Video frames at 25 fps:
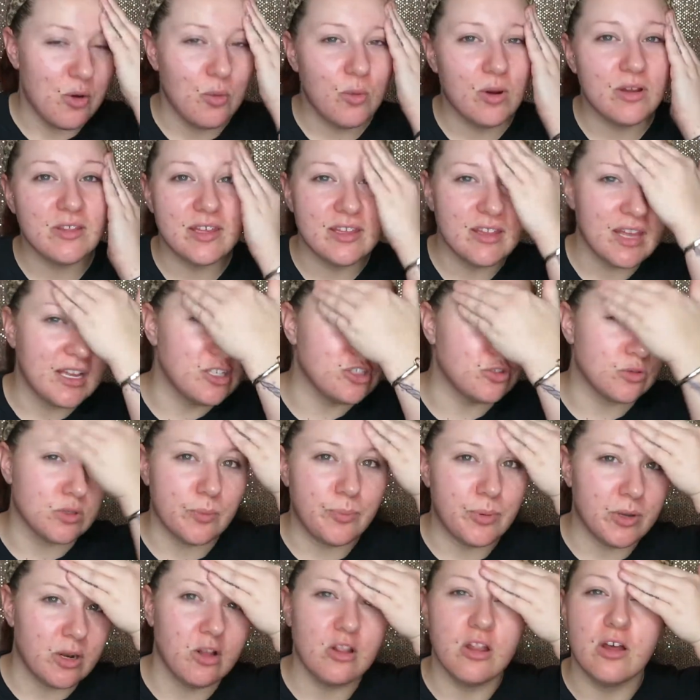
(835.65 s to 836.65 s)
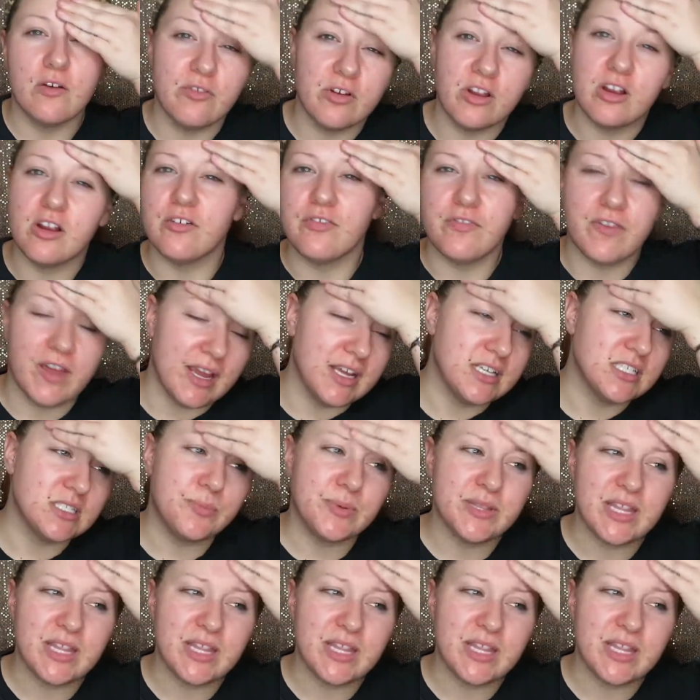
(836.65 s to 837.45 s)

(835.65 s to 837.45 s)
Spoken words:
where they like drip it all over your face,